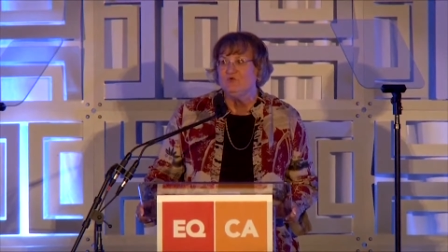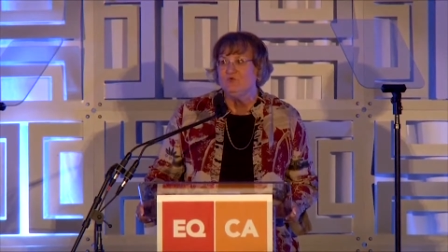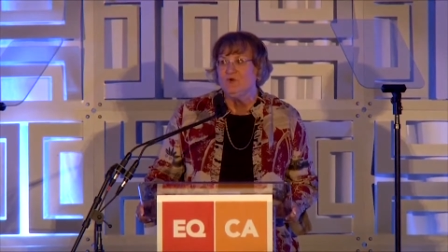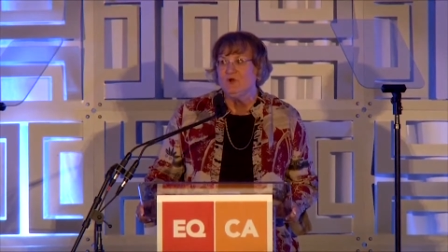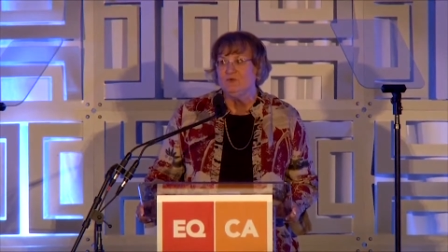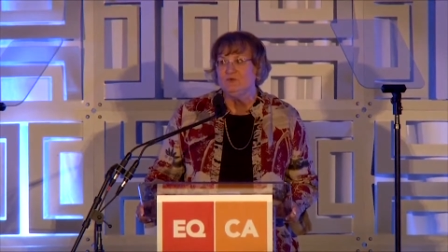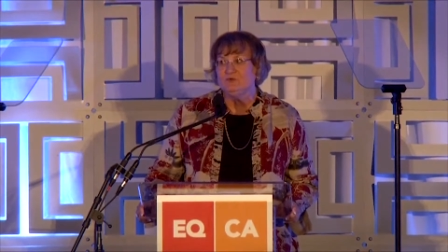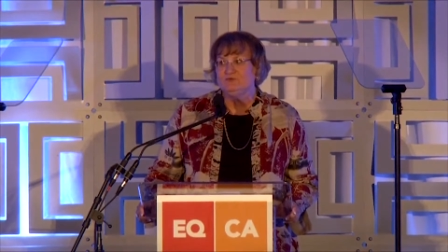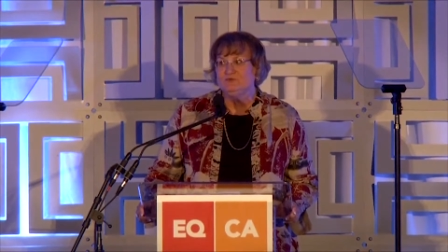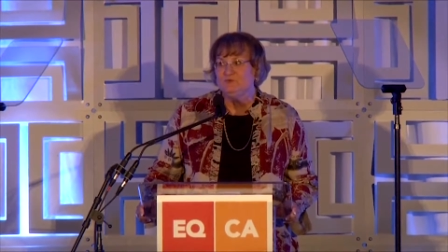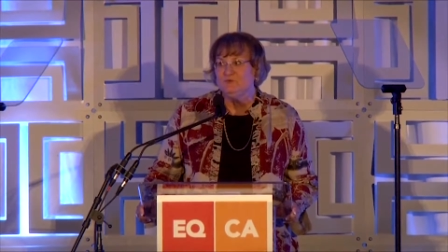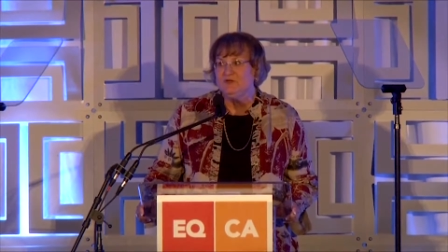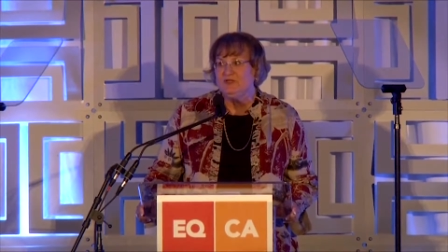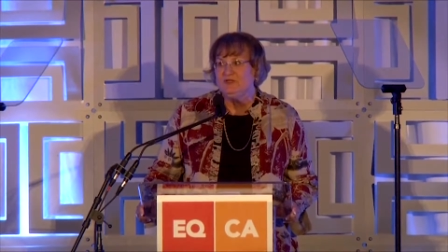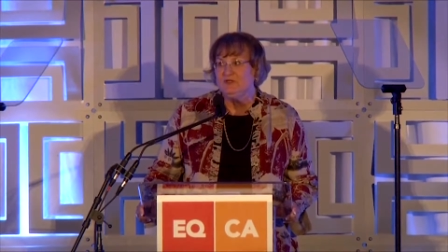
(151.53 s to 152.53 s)
of what was
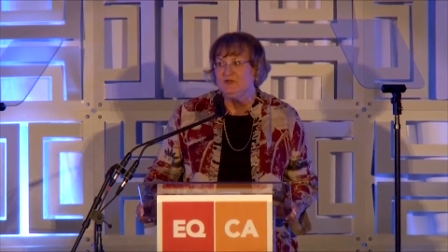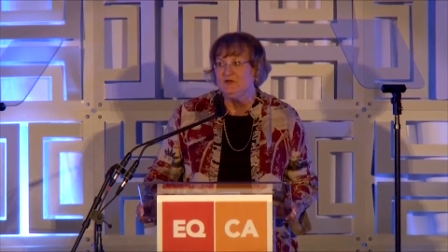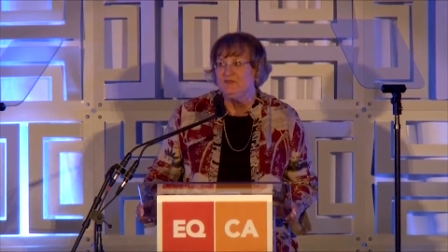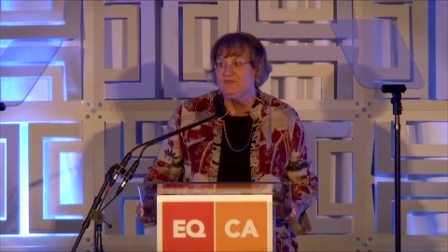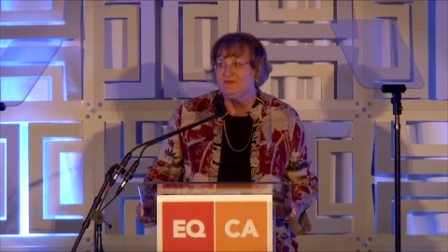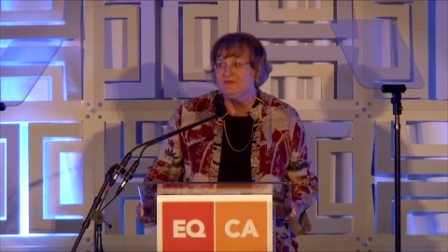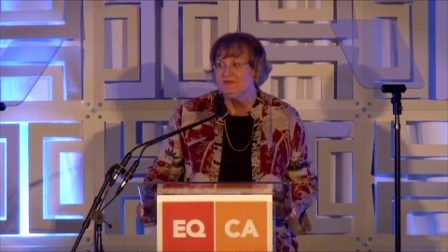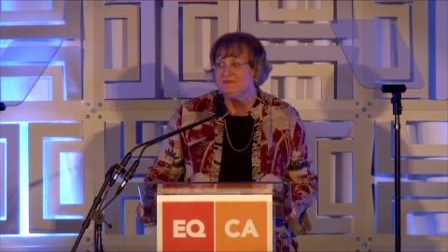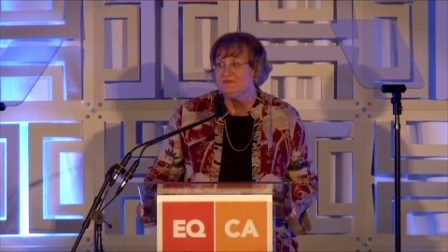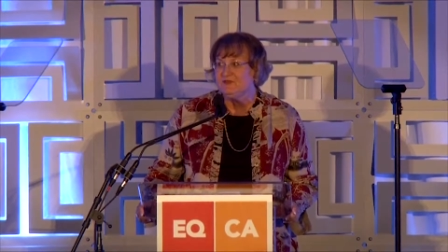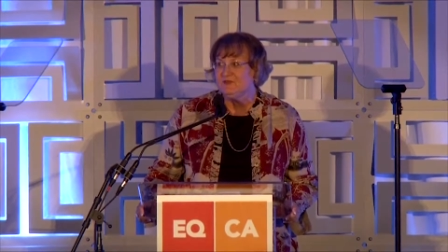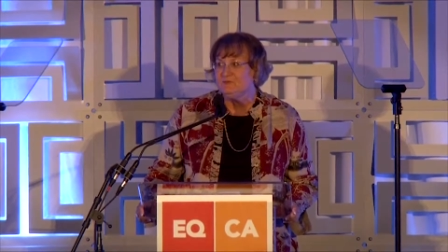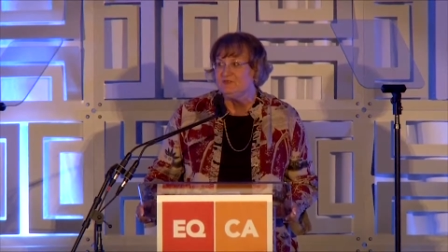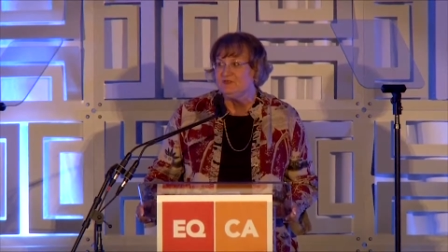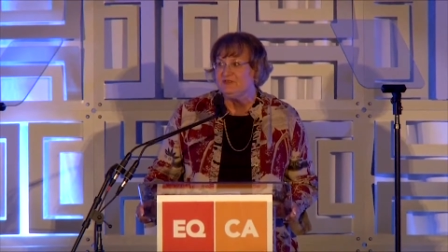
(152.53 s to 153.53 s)
written on this
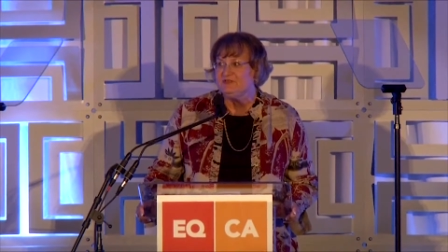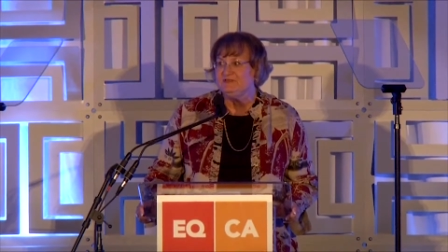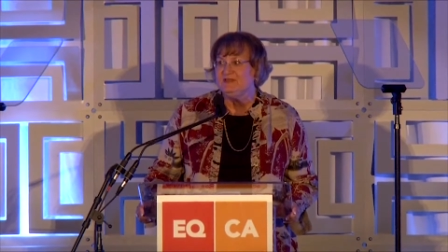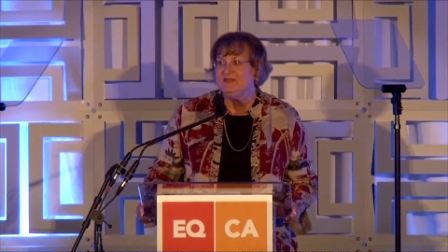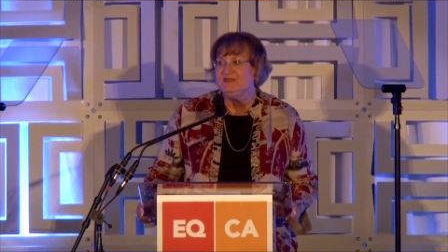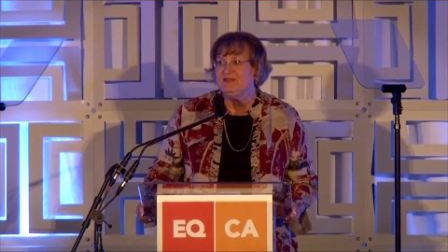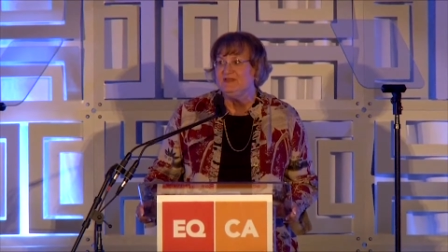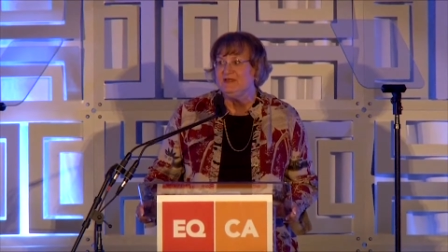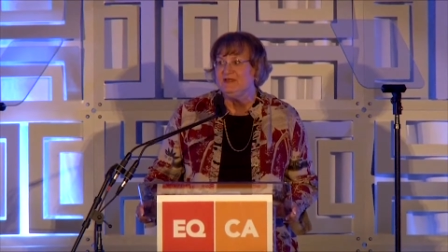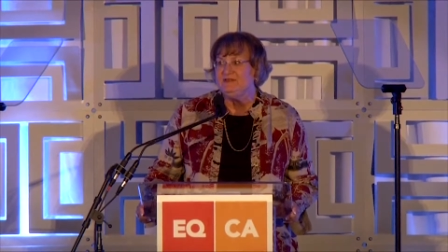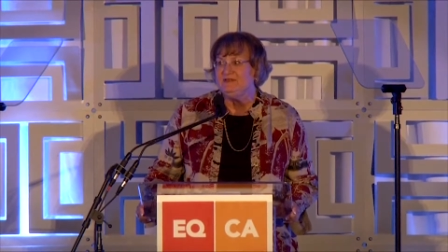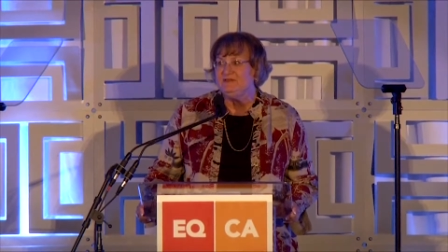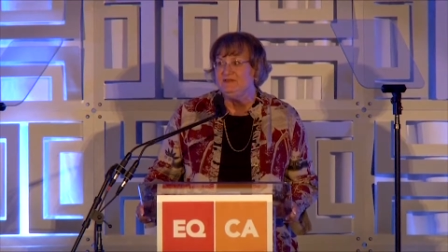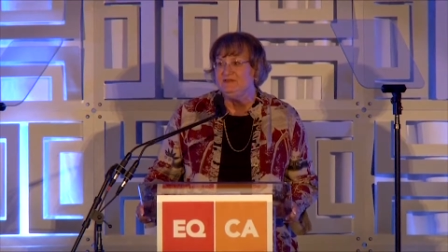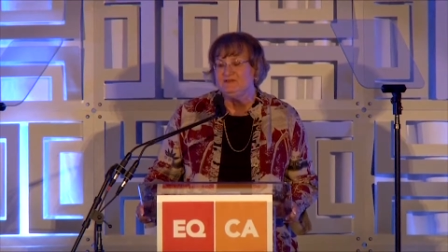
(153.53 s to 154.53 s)
subject in the
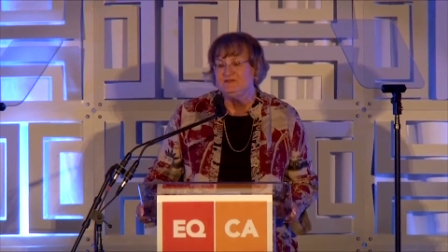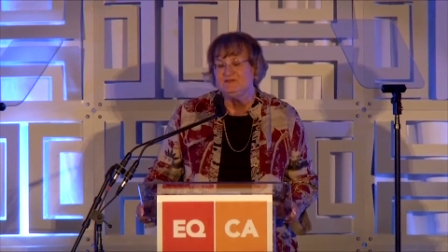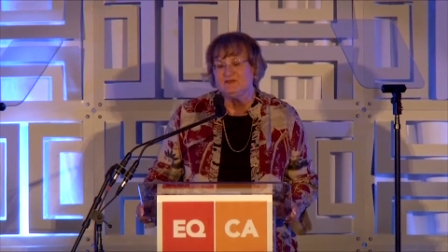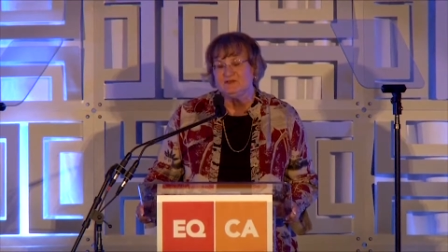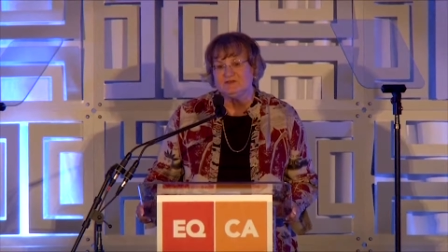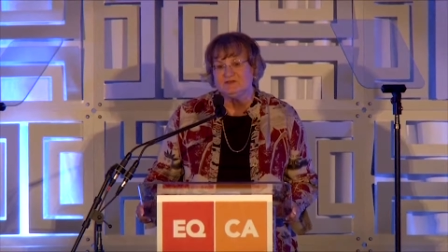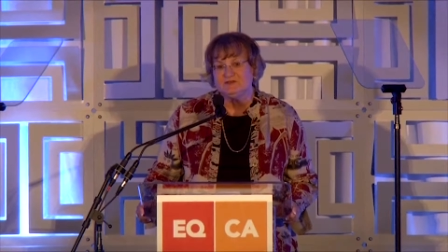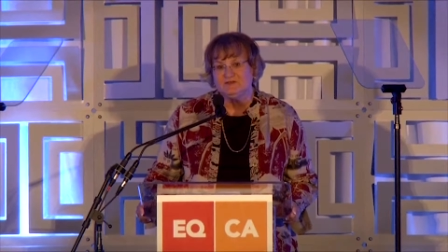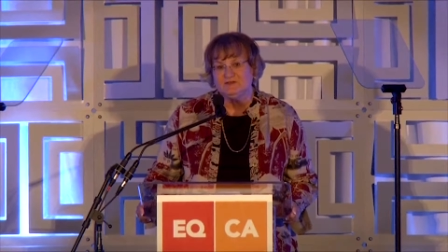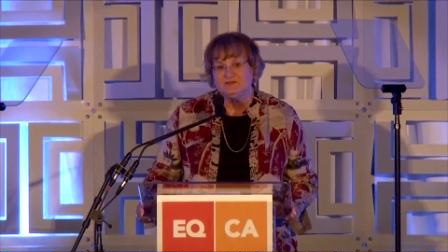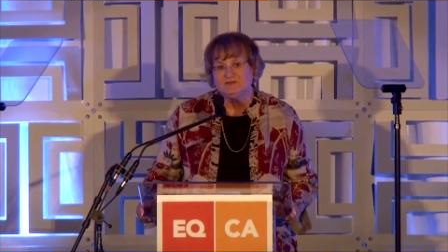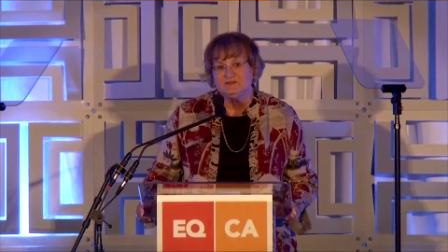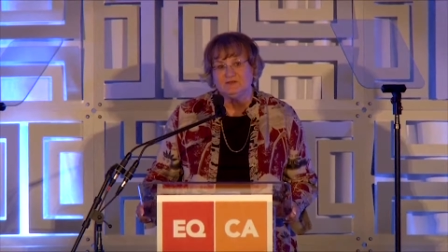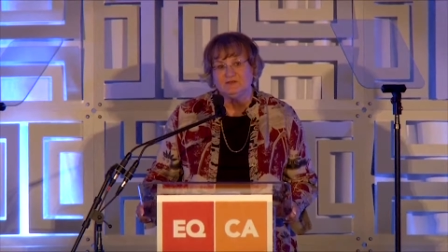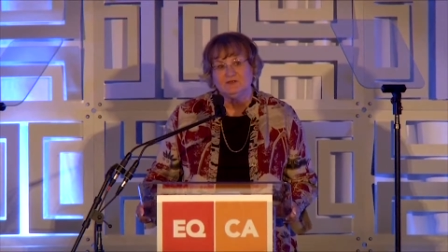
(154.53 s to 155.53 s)
1960s.